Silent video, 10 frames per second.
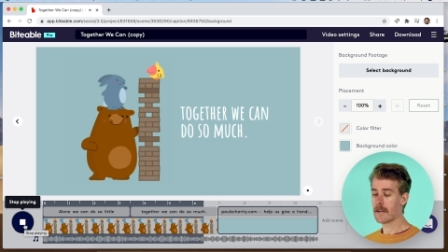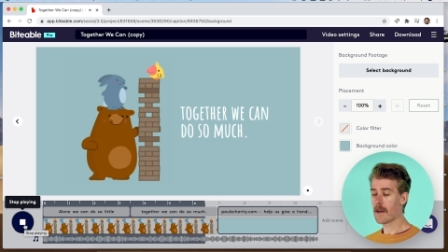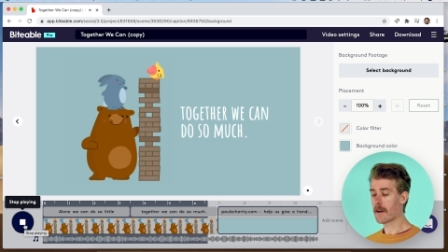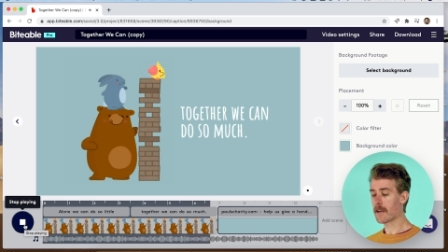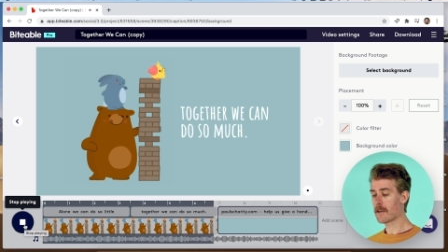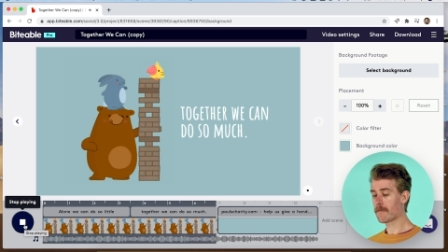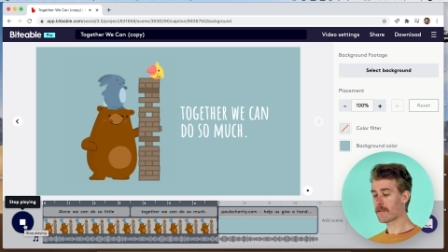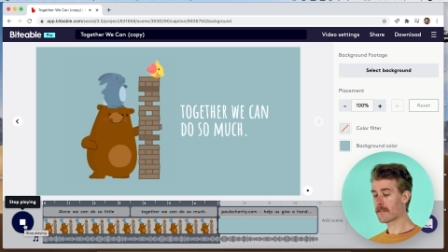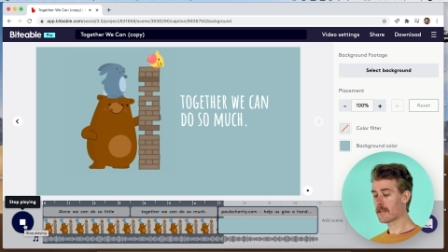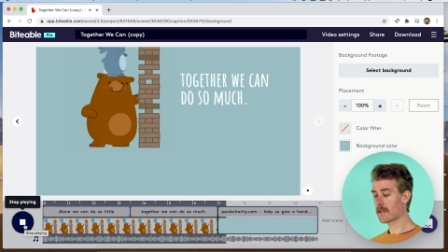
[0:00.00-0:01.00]
Now, if
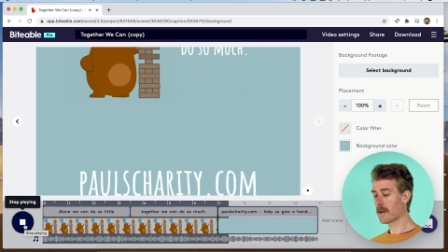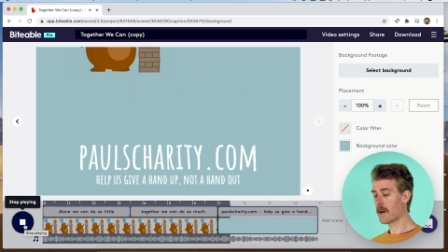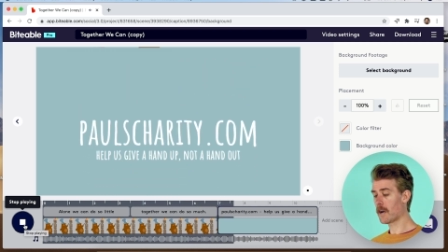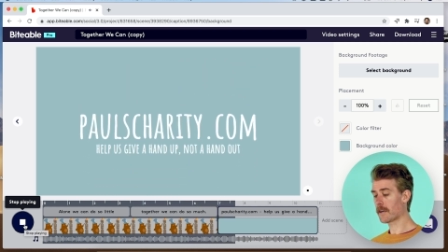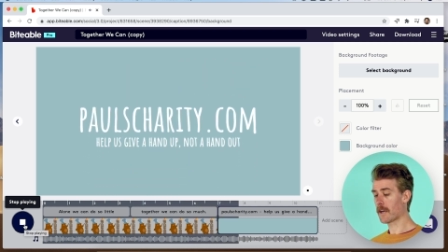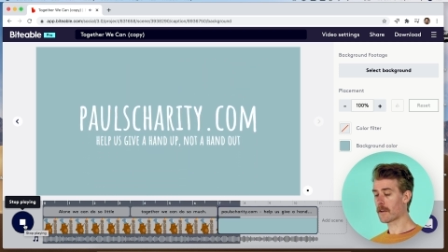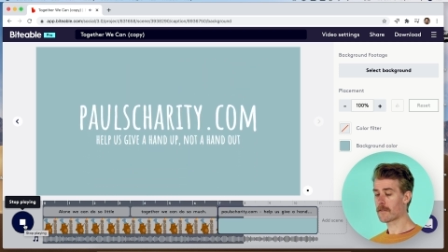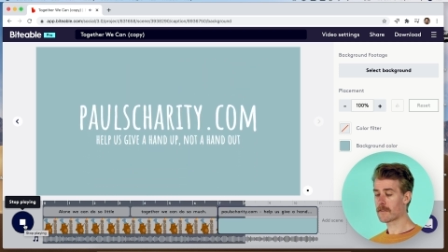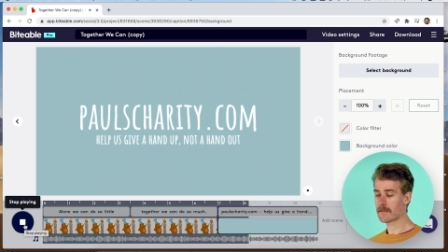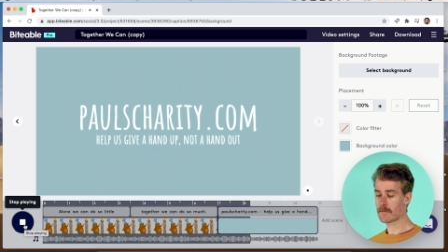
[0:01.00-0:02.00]
you think, okay,
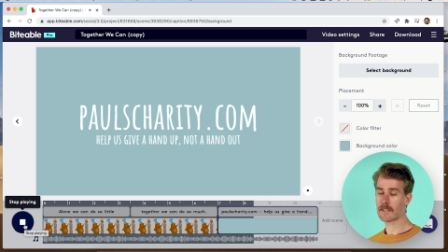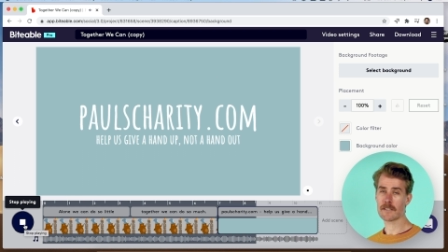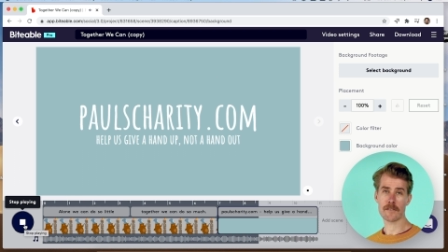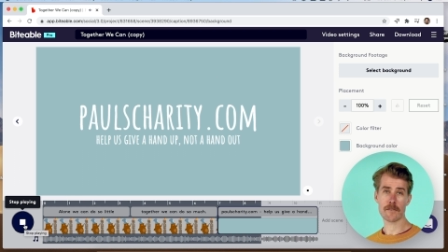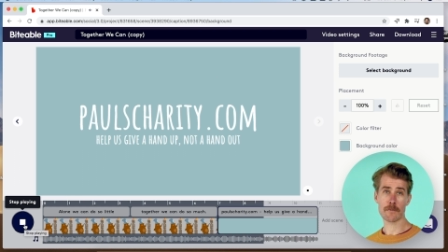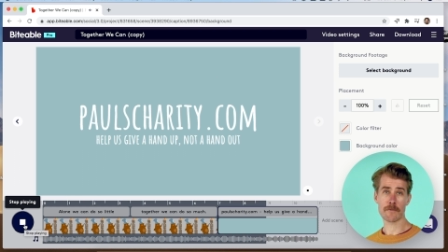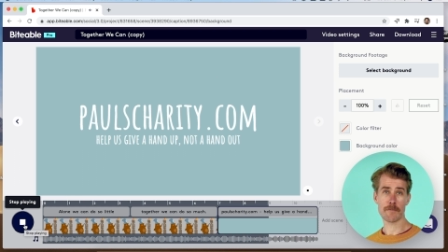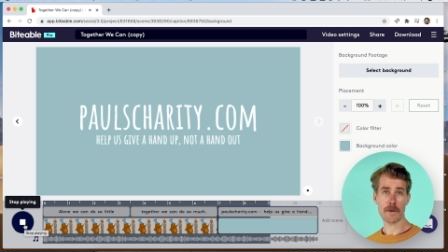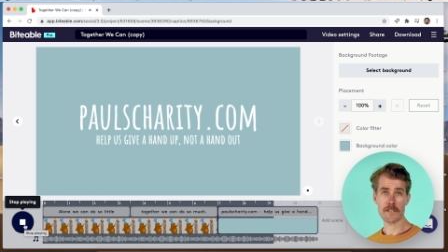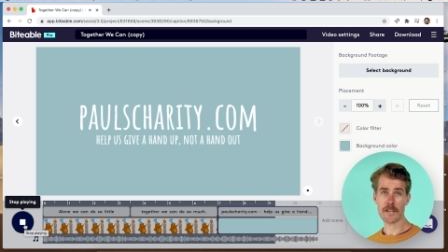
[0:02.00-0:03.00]
this really isn't suitable
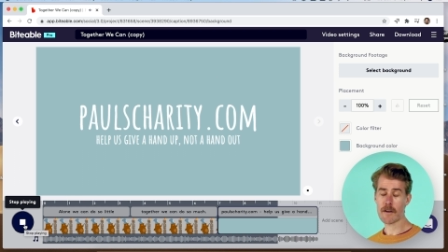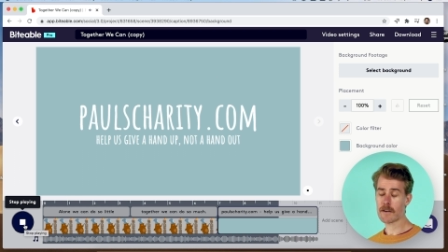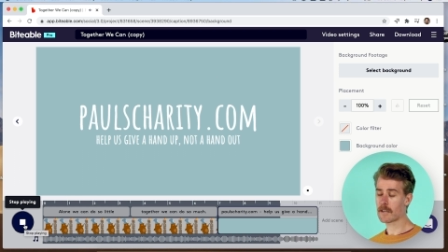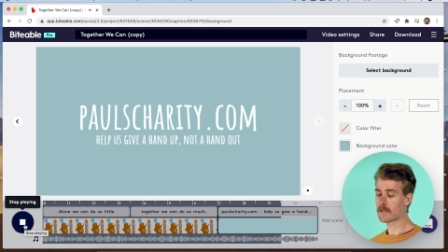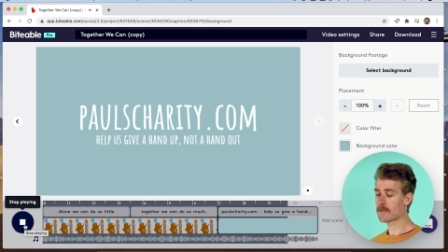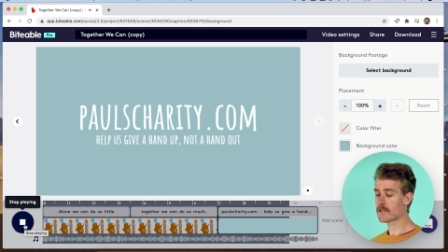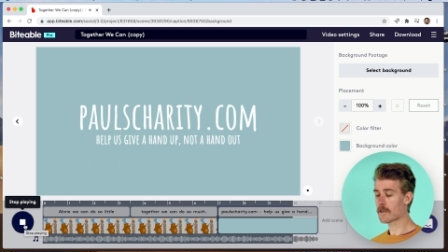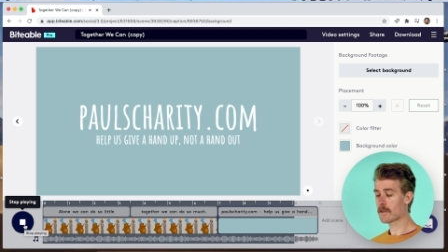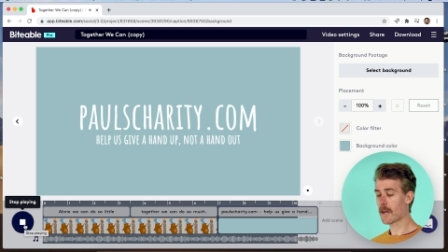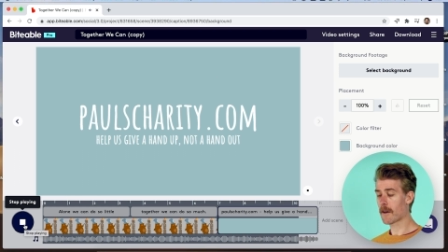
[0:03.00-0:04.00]
for my charity, I just want to
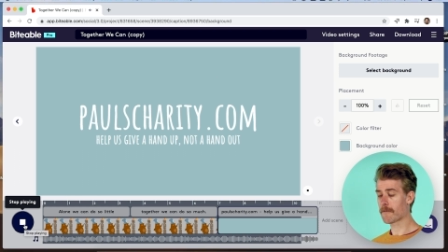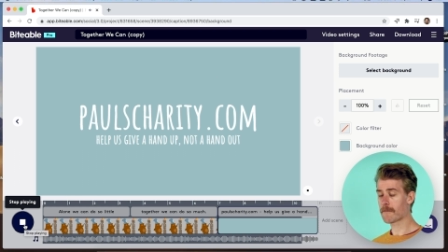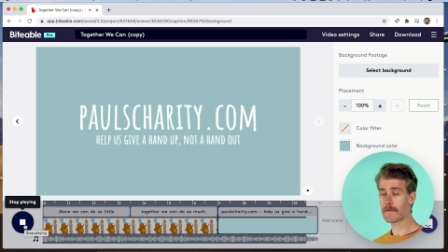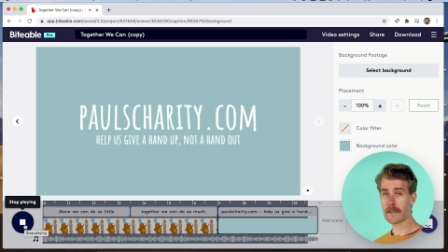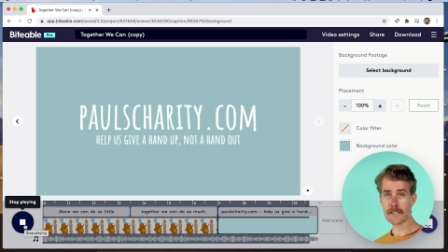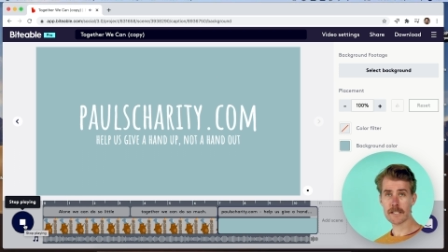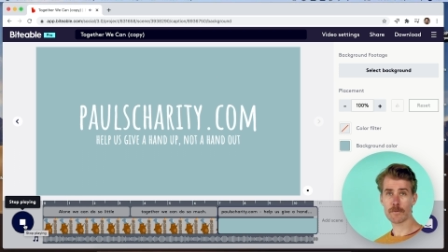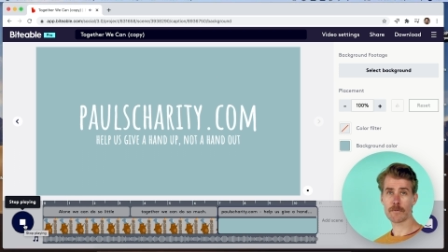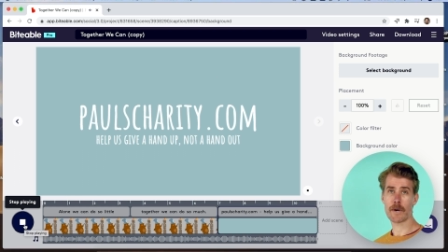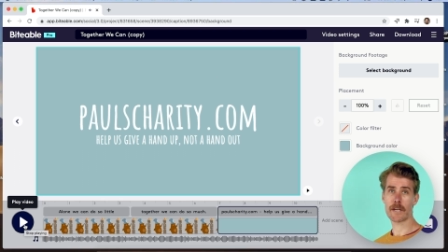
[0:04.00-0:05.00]
show you how
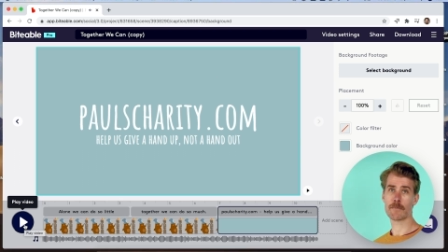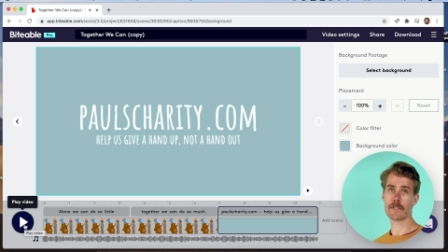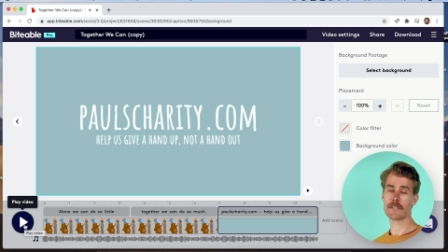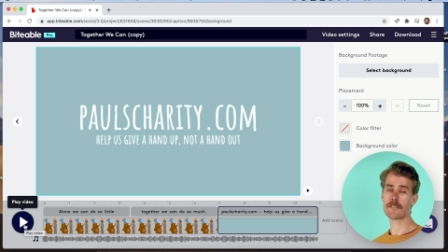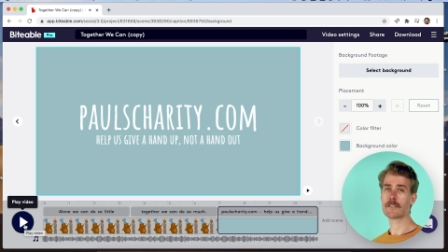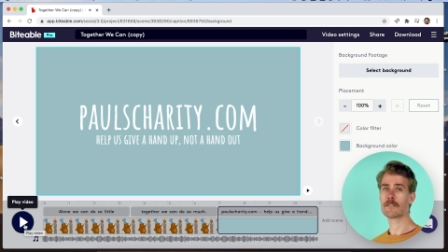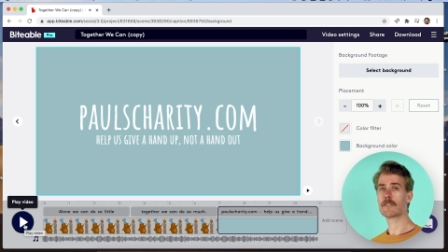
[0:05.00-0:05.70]
flexible Biteable is.